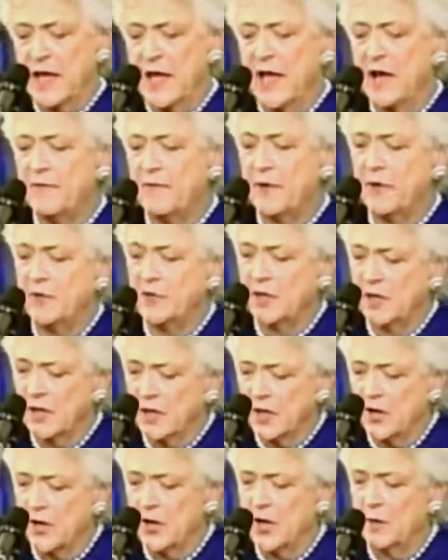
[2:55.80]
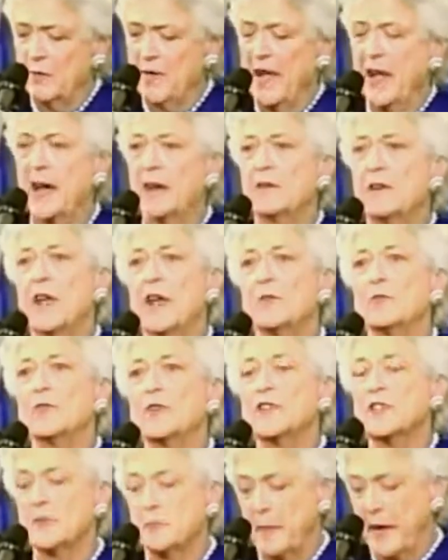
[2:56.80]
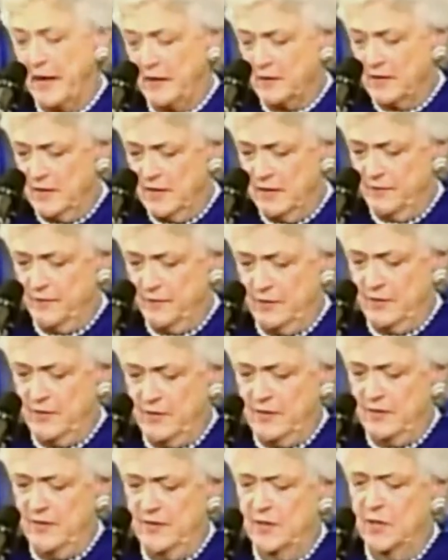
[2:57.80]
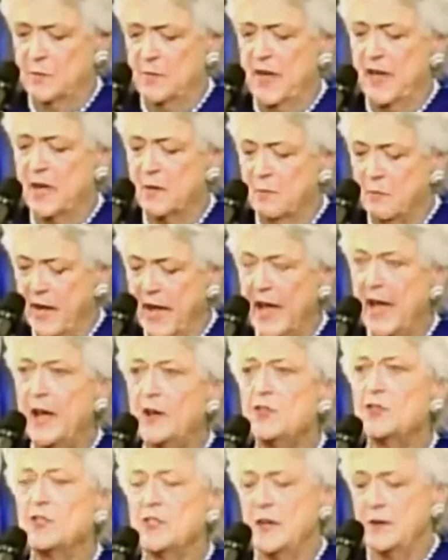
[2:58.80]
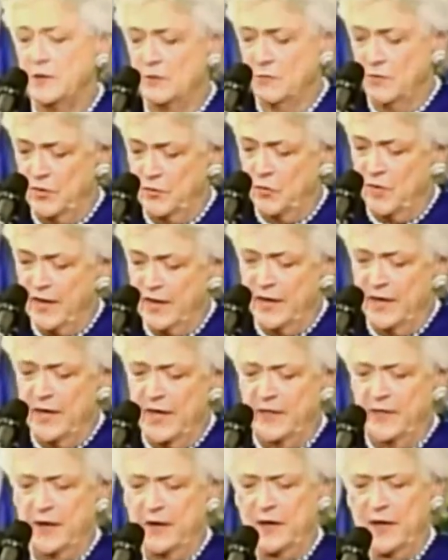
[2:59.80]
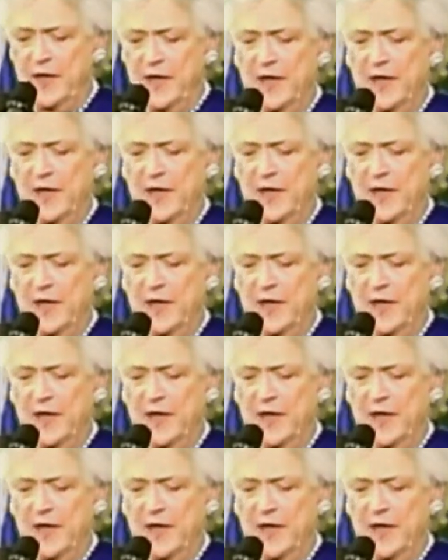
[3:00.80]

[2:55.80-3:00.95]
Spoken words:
Effort to learn about and respect difference, to be compassionate with one another,